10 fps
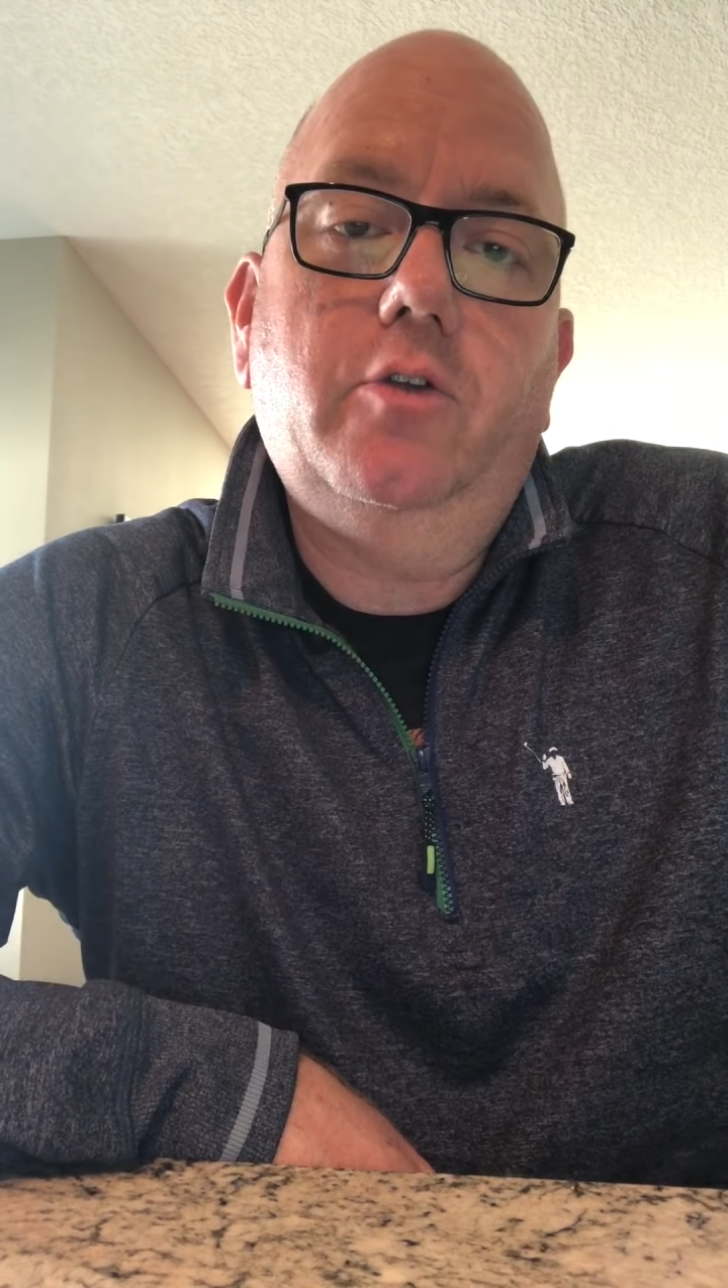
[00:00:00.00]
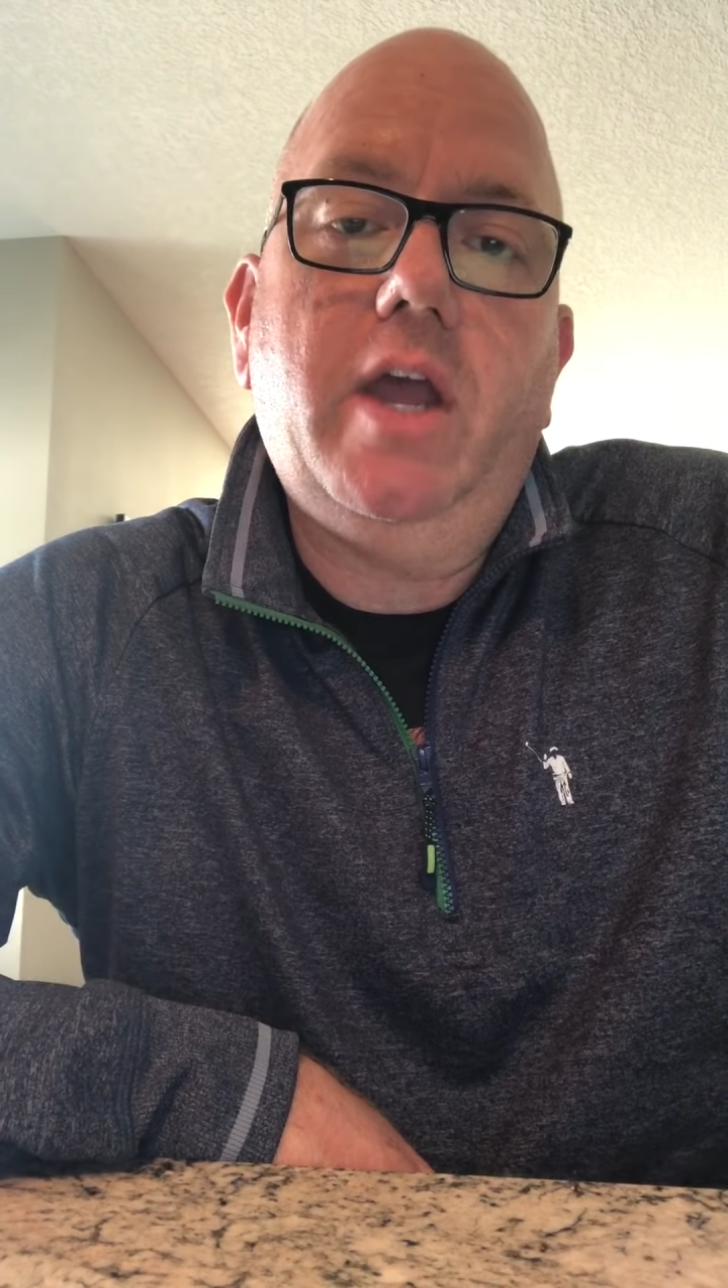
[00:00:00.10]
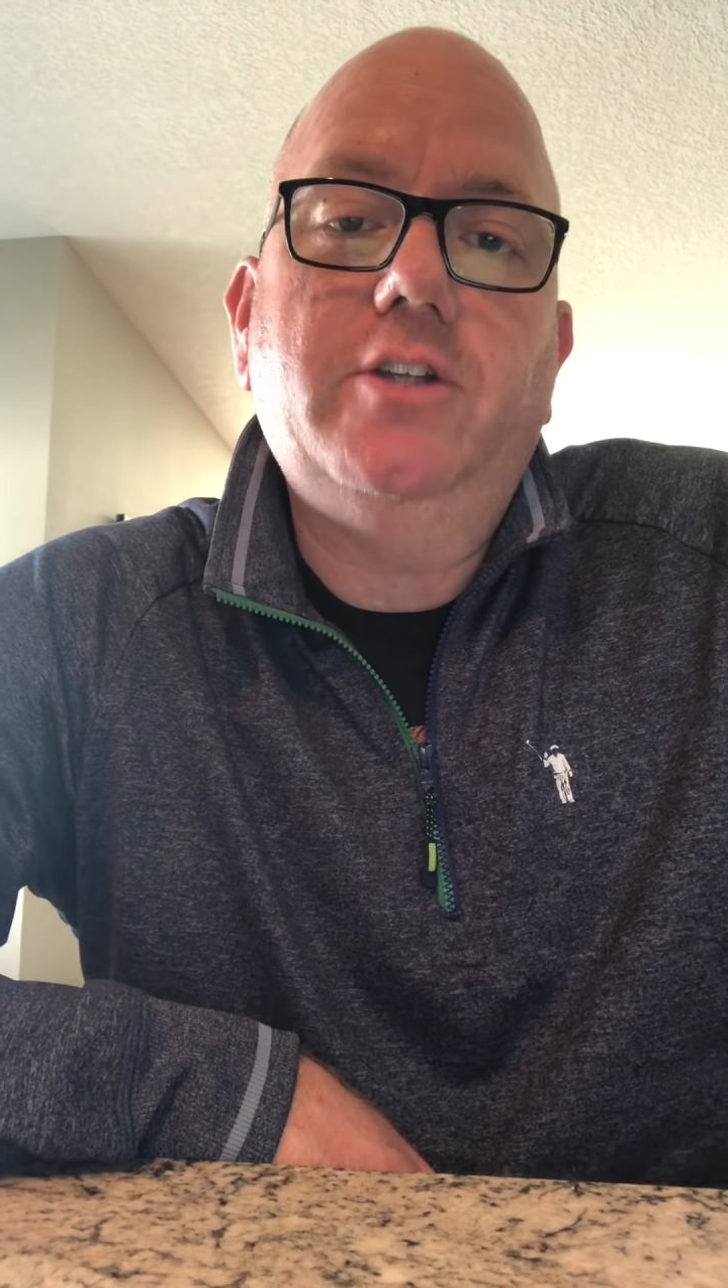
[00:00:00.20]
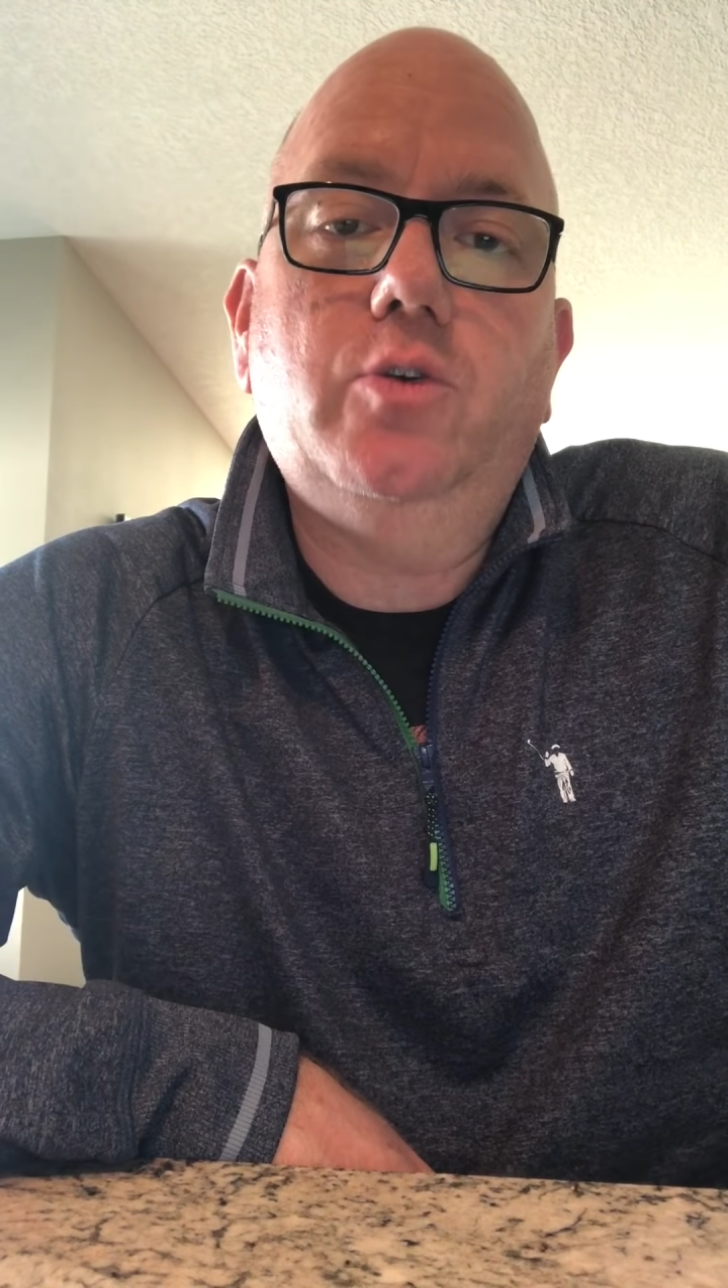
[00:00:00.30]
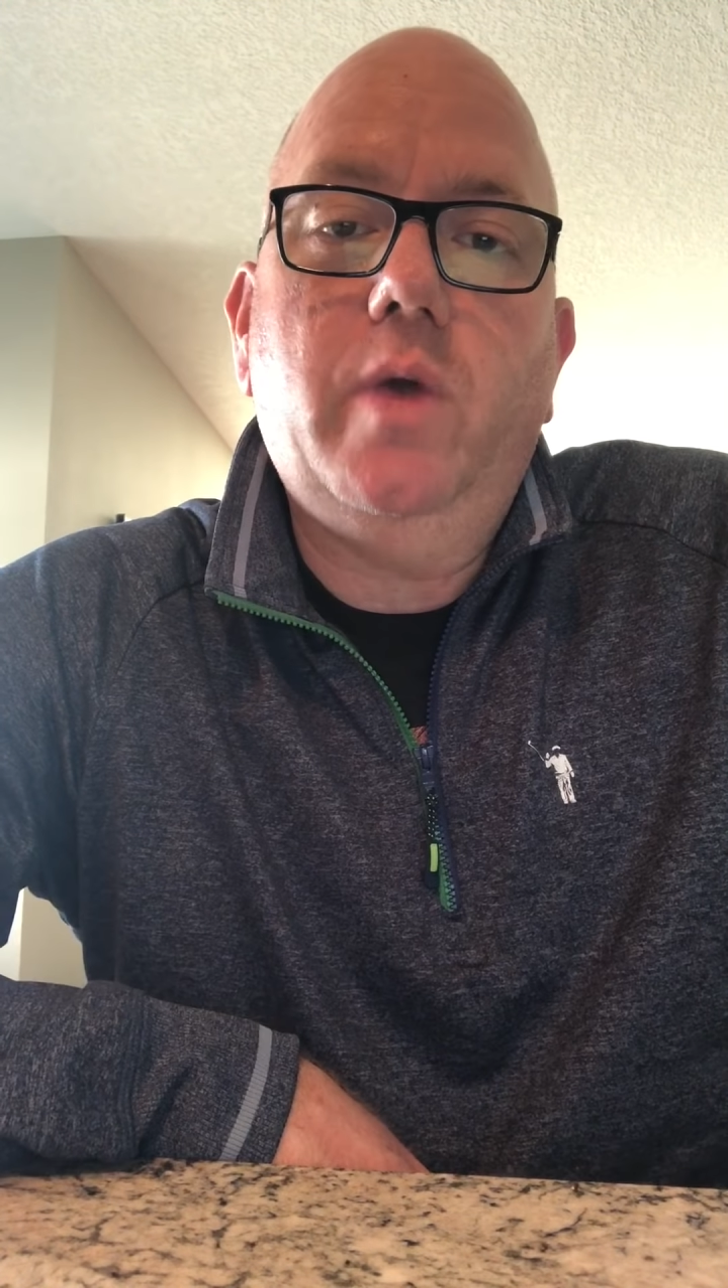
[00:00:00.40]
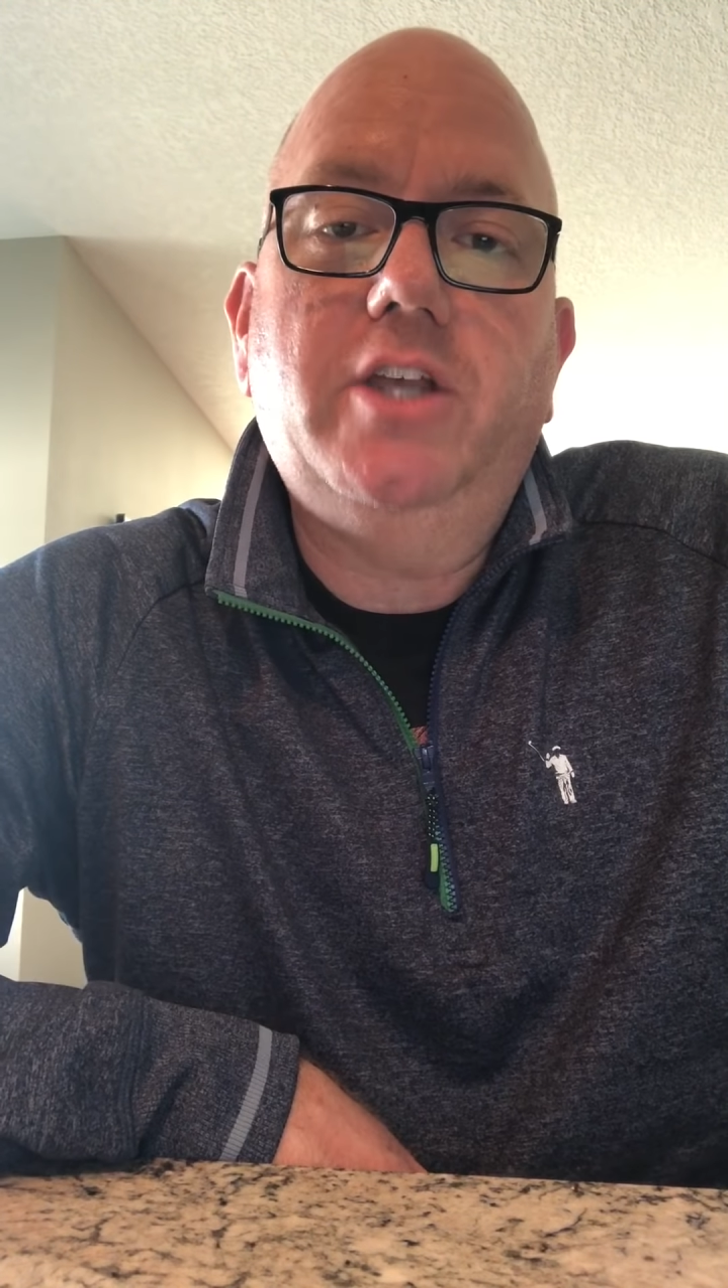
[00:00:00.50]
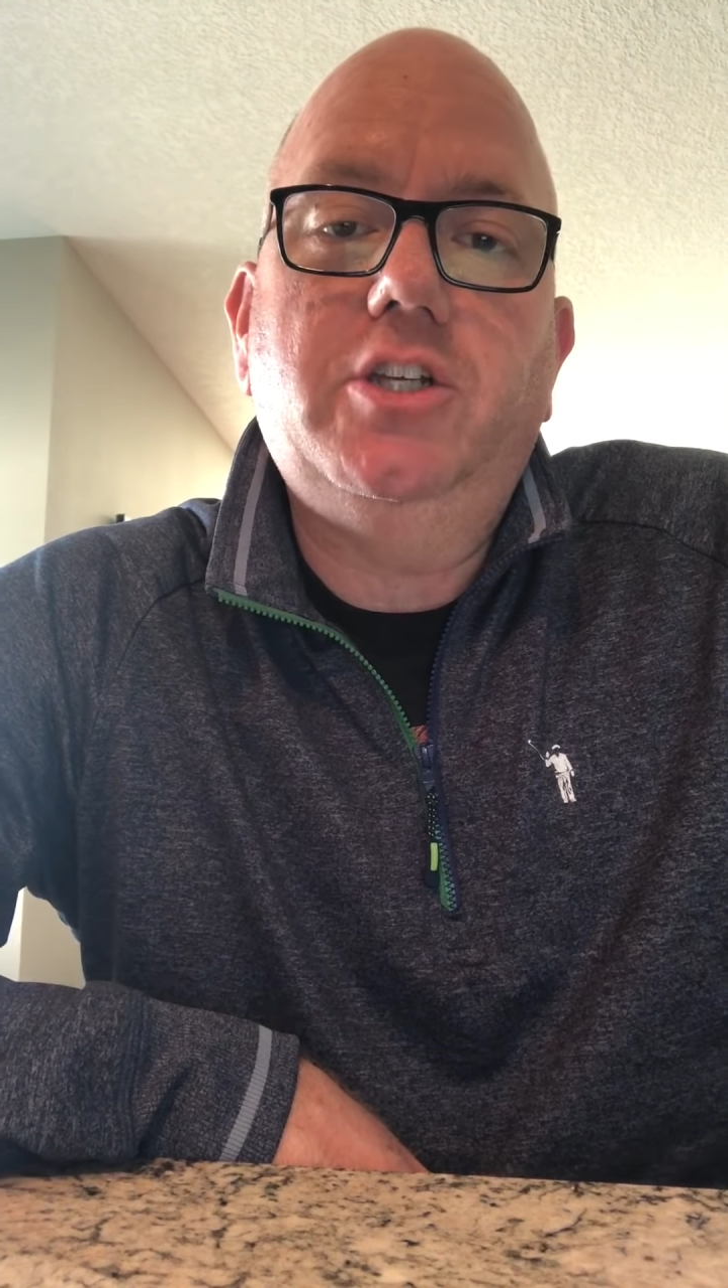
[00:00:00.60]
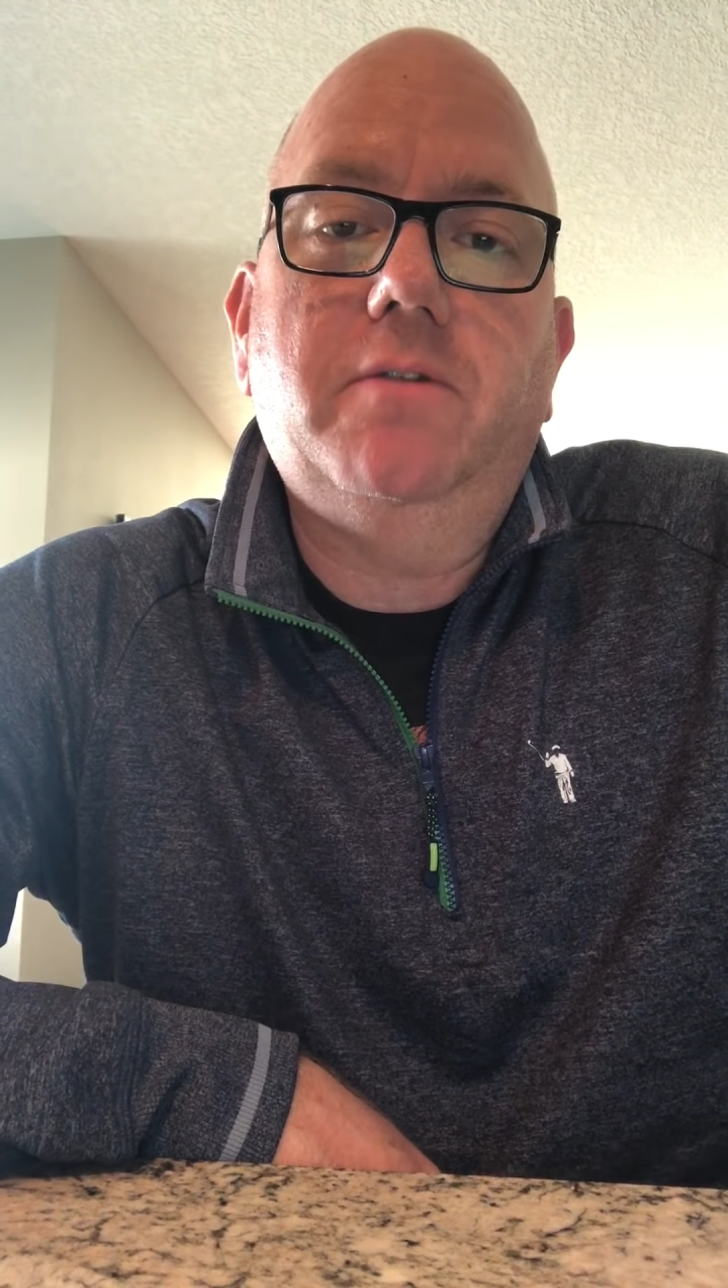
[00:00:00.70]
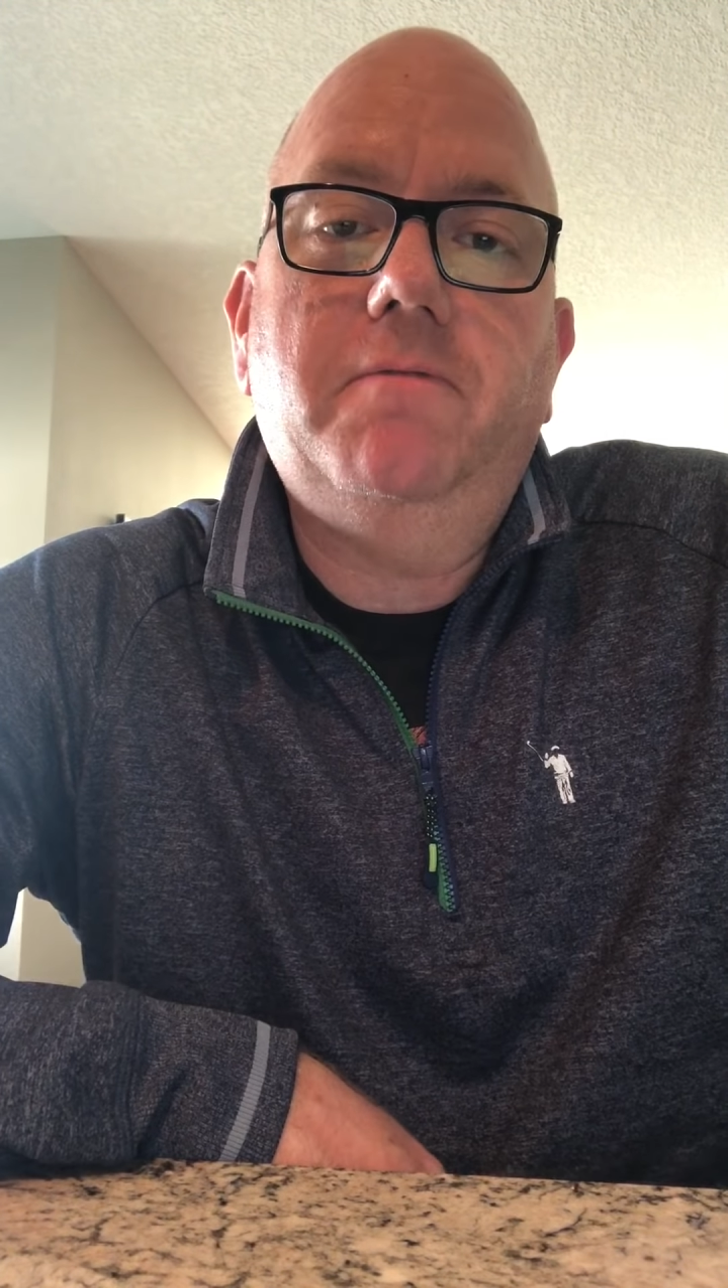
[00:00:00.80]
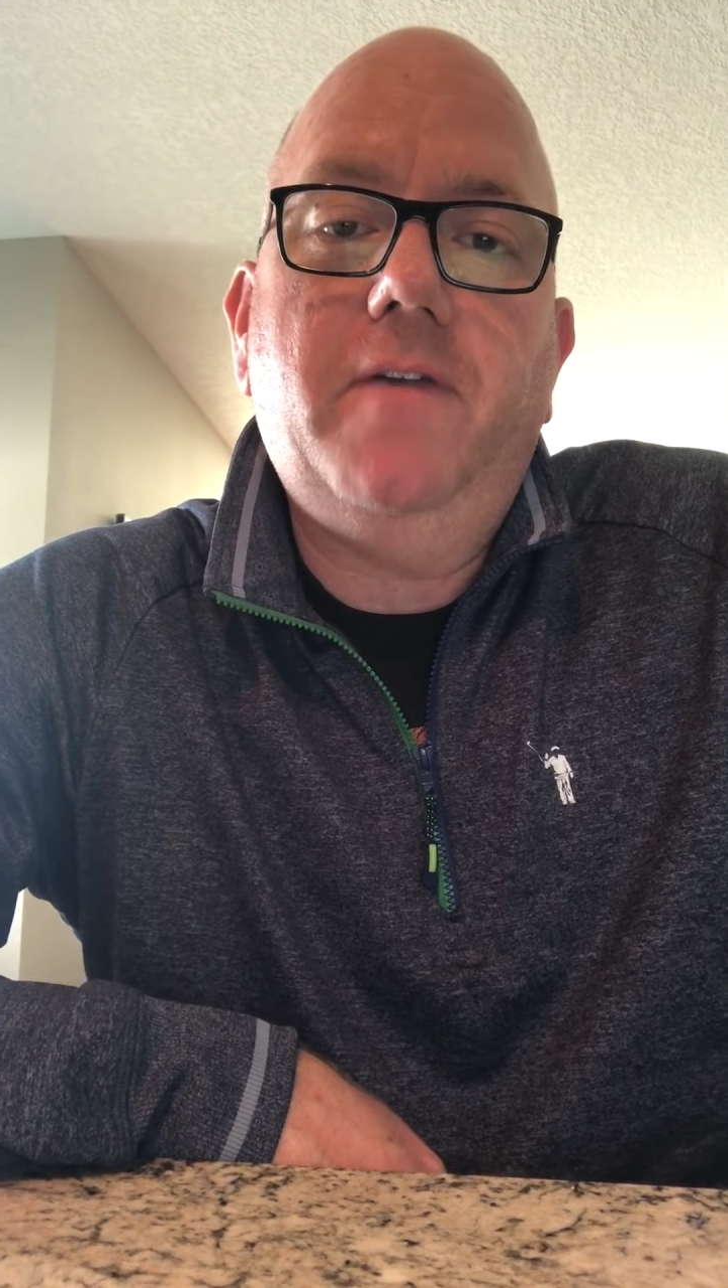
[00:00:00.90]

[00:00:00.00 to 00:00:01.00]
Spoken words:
graduation